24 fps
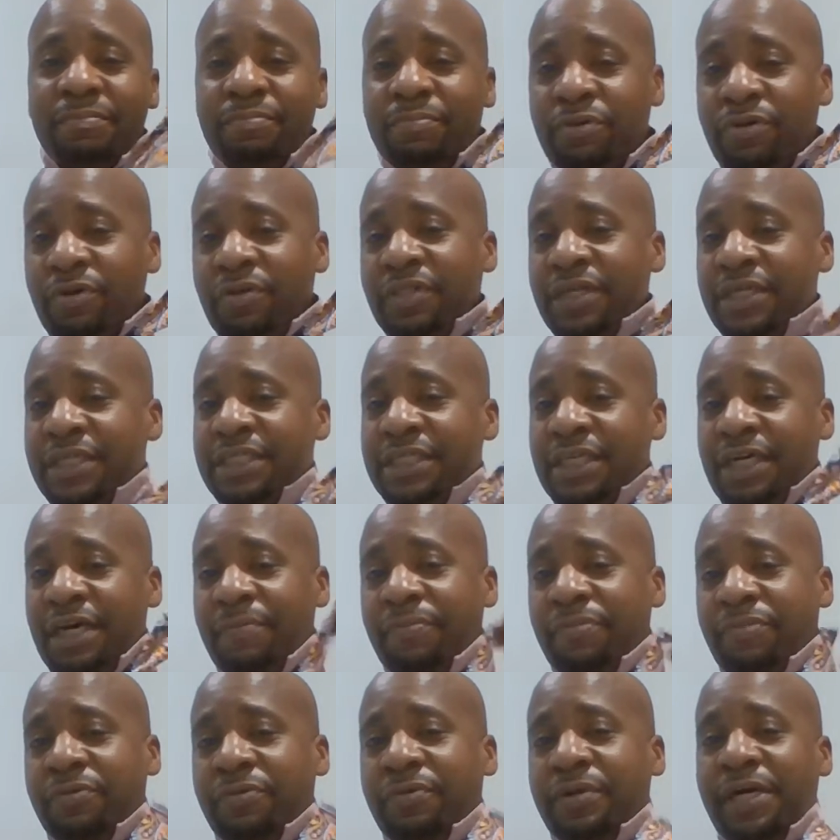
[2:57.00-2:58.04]
pulled this
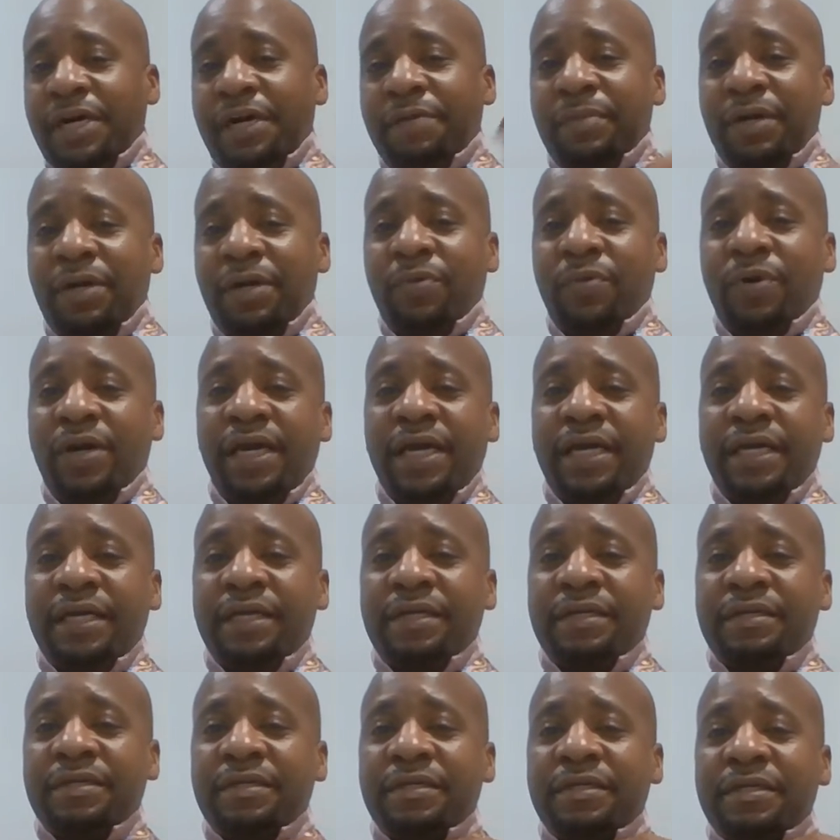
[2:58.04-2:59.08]
up, threw it out my way,
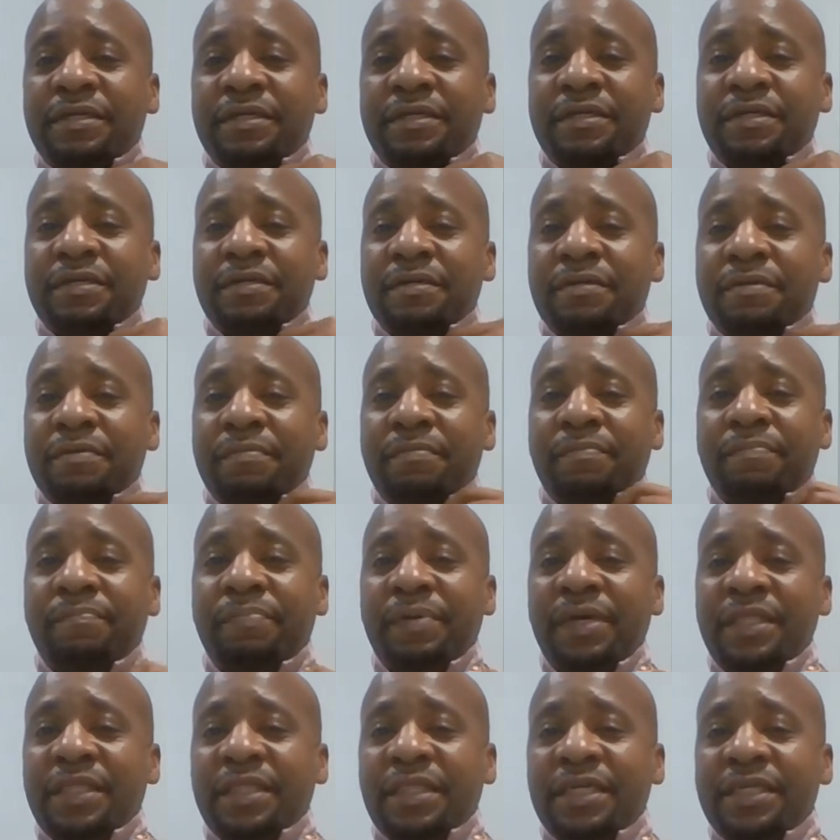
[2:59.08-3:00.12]

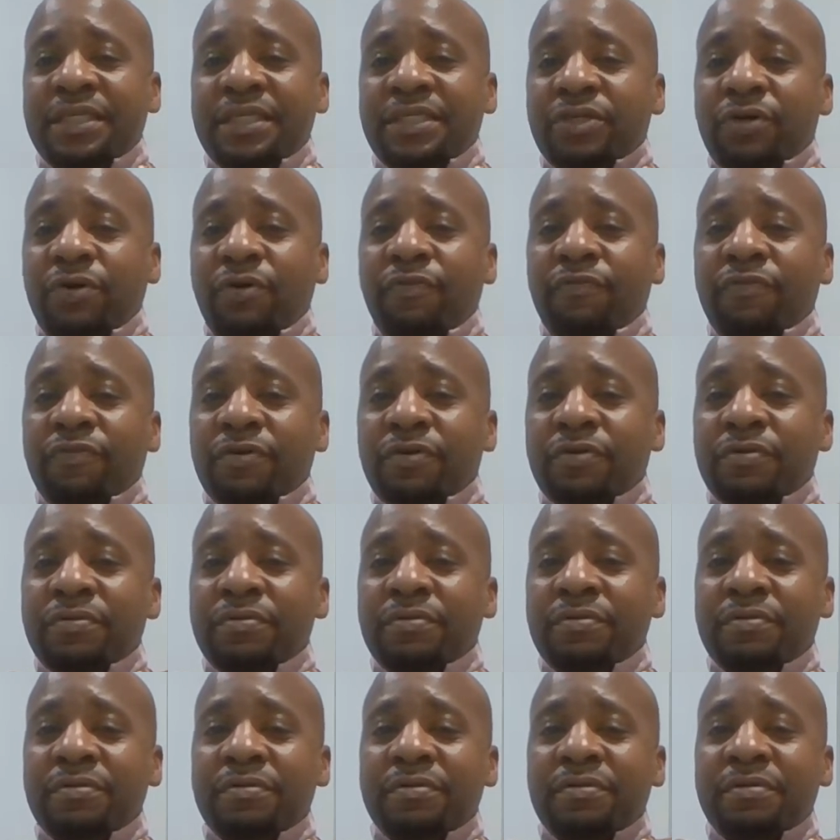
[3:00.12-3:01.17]
bent this over,
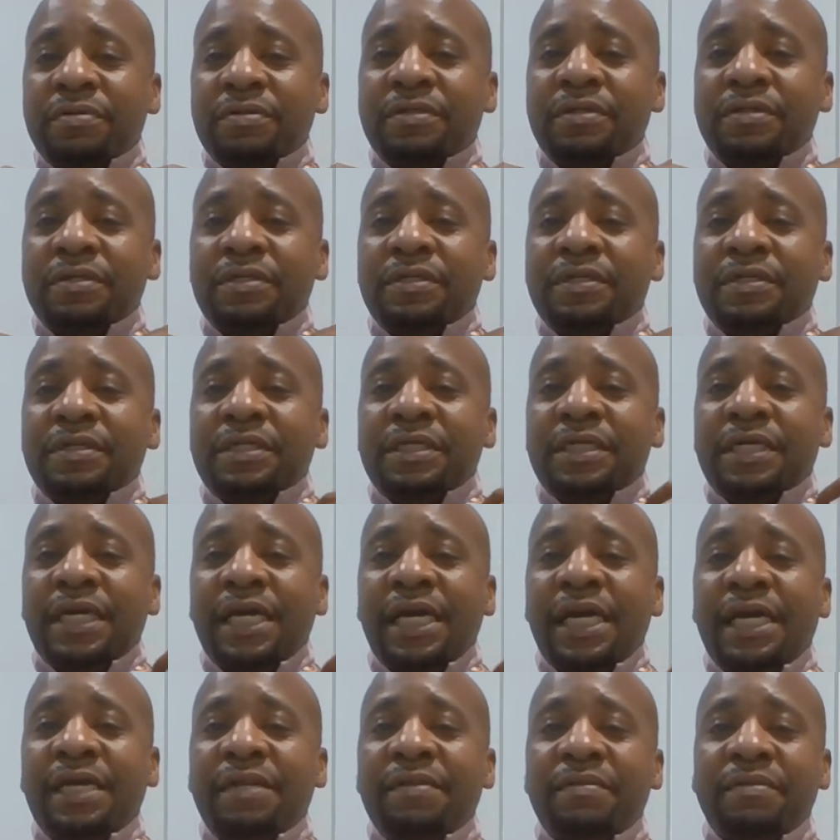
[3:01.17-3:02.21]

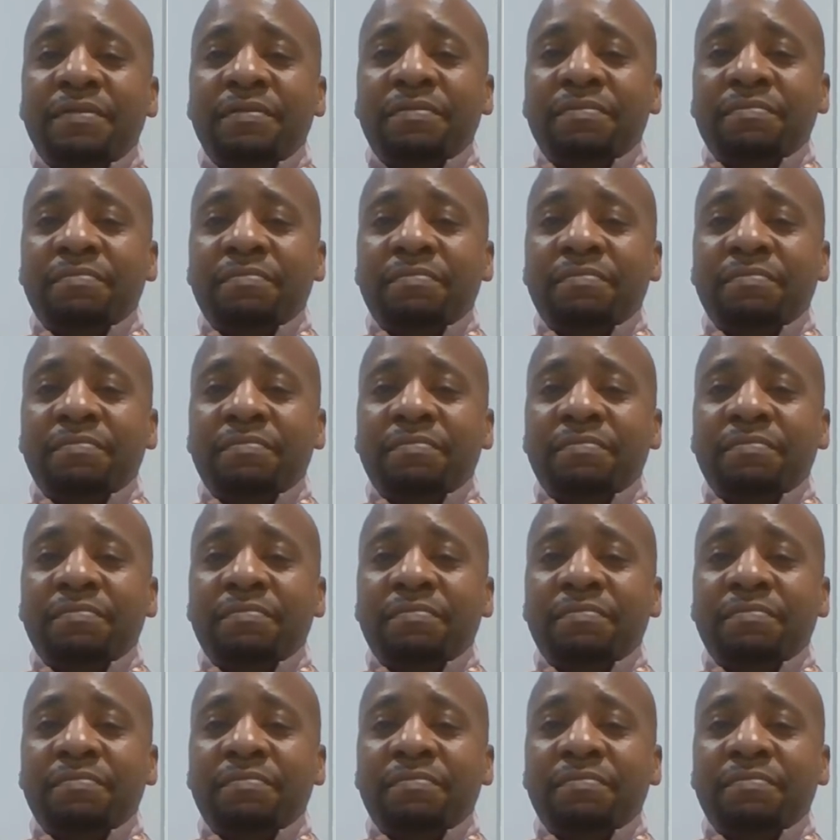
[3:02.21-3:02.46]
and